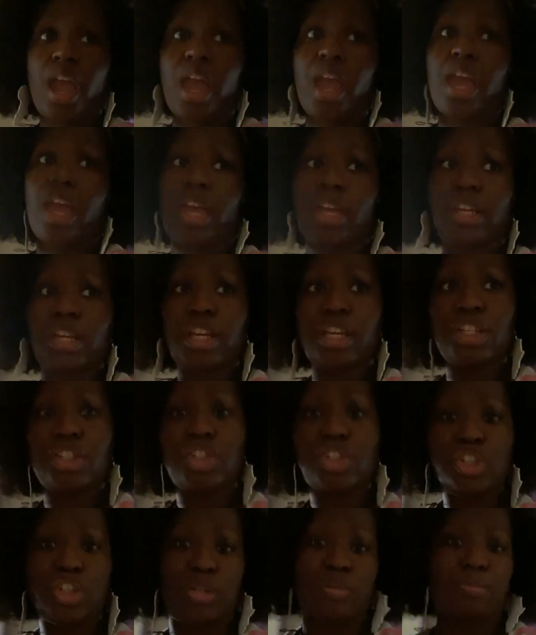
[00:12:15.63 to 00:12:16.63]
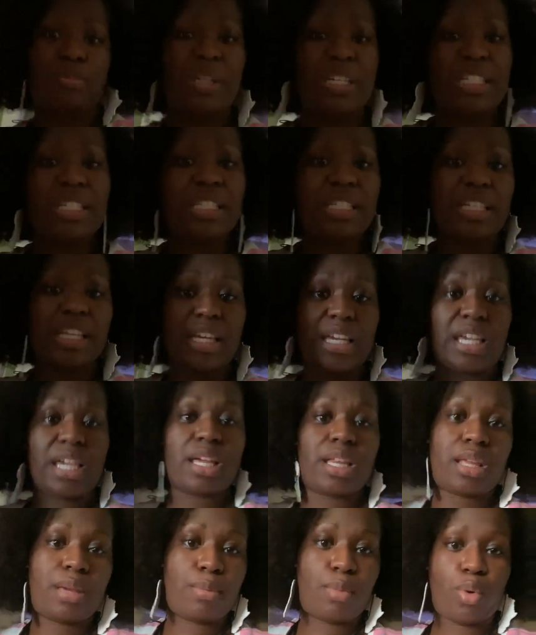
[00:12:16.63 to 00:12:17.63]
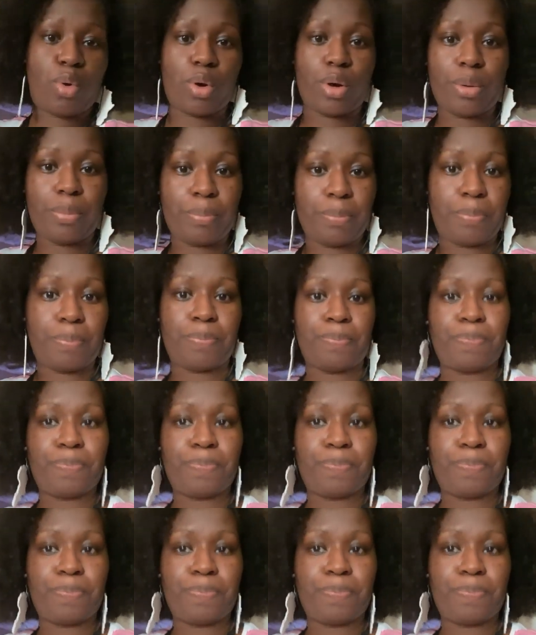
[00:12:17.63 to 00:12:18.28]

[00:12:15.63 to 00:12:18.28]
and it shouldn't be sticky anymore.